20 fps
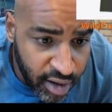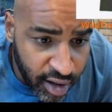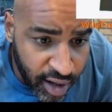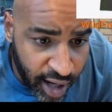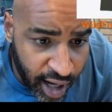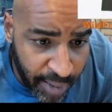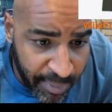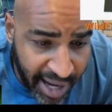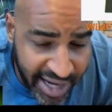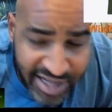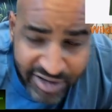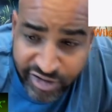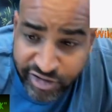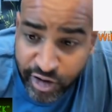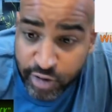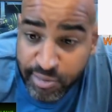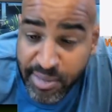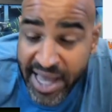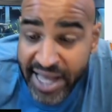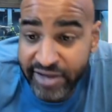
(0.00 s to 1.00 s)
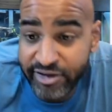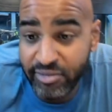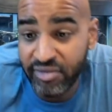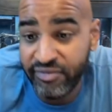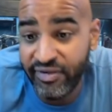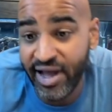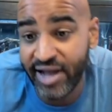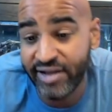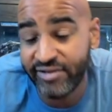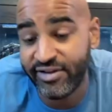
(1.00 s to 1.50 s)
I need to start making some
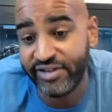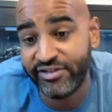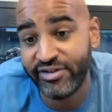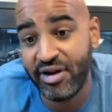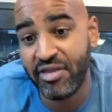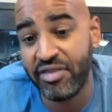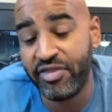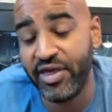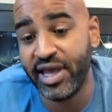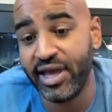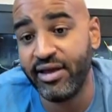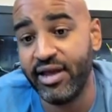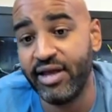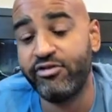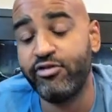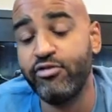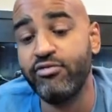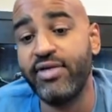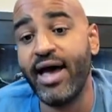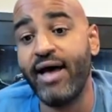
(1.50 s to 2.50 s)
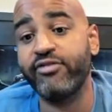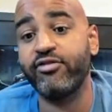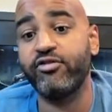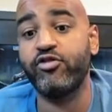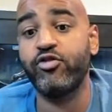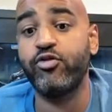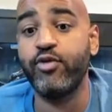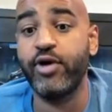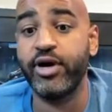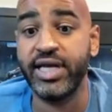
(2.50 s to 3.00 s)
events. That's another thing. In
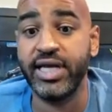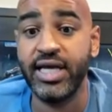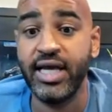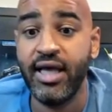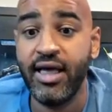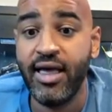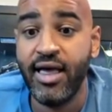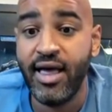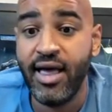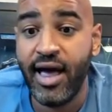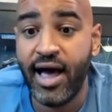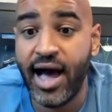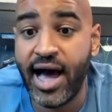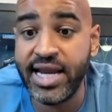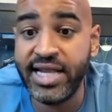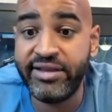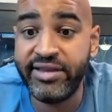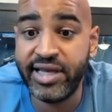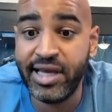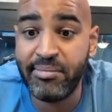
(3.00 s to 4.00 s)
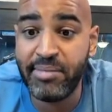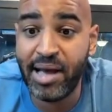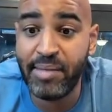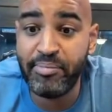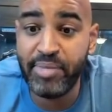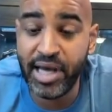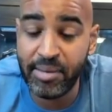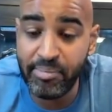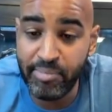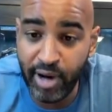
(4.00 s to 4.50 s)
2020, I need to get my
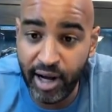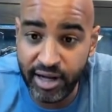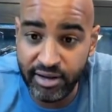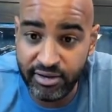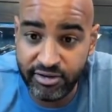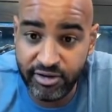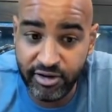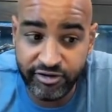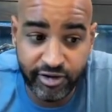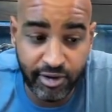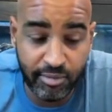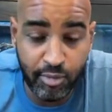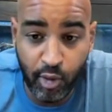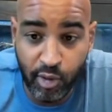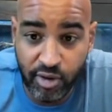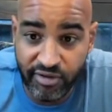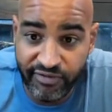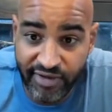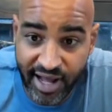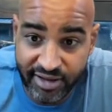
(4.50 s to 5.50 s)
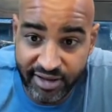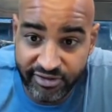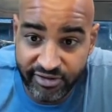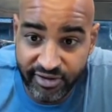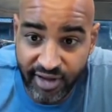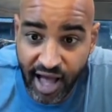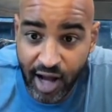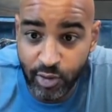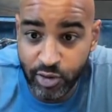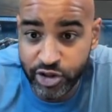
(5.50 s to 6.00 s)
big butt to some more events.
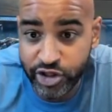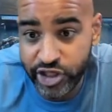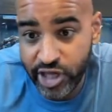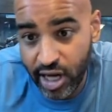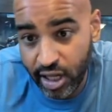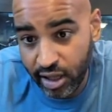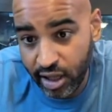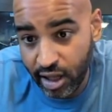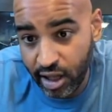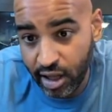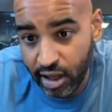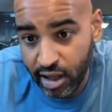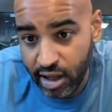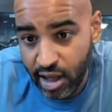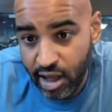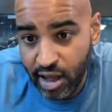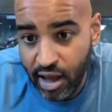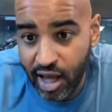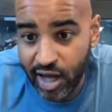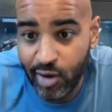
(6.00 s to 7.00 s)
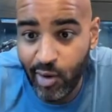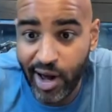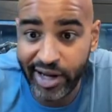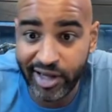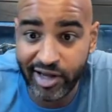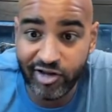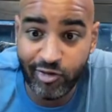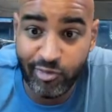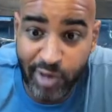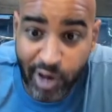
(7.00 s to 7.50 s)
Aquashella,
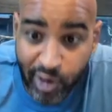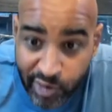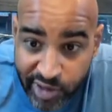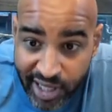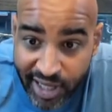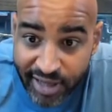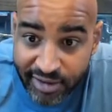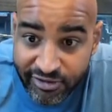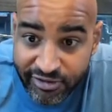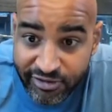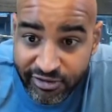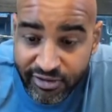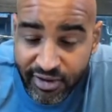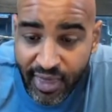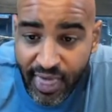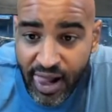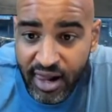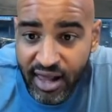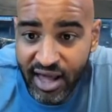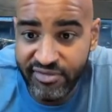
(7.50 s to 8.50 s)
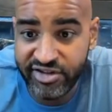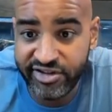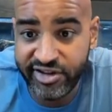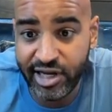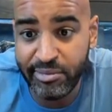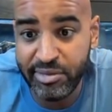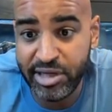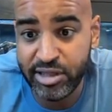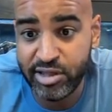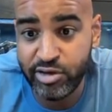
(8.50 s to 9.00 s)
Aquatic Experience. If it's going
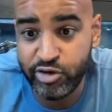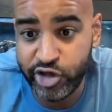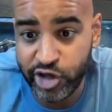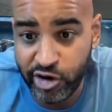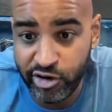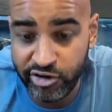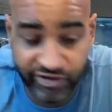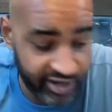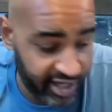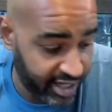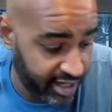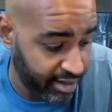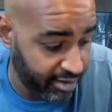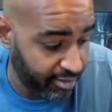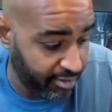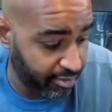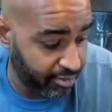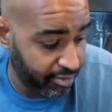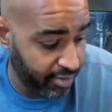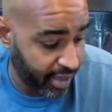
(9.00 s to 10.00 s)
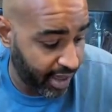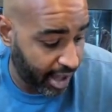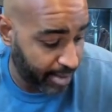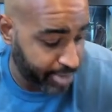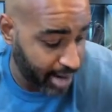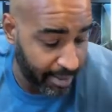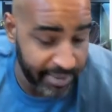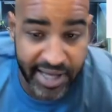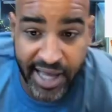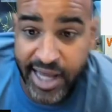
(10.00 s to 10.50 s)
to be in New Jersey, I'll
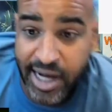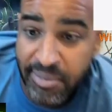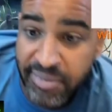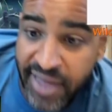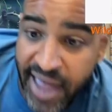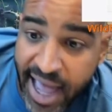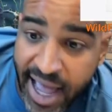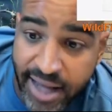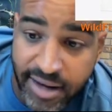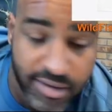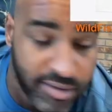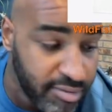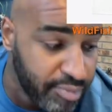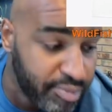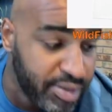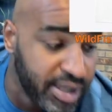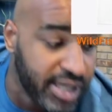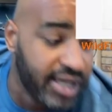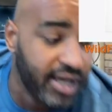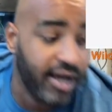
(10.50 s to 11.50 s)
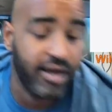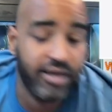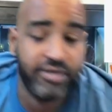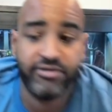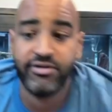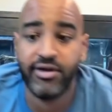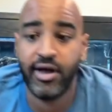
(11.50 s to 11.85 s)
probably hit up that because